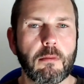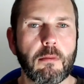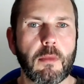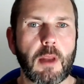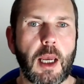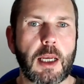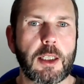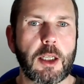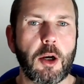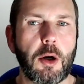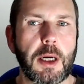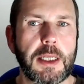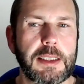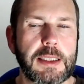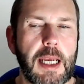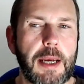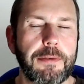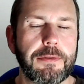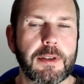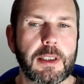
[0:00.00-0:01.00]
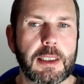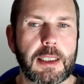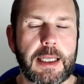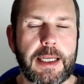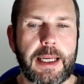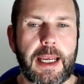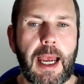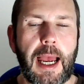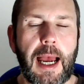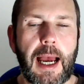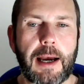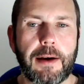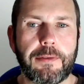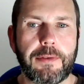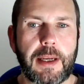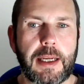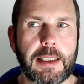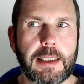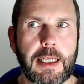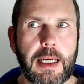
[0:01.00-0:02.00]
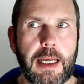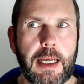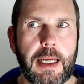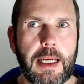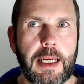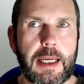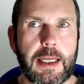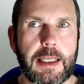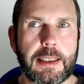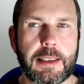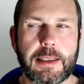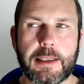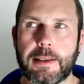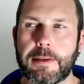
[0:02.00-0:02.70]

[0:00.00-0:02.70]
I know I definitely have it in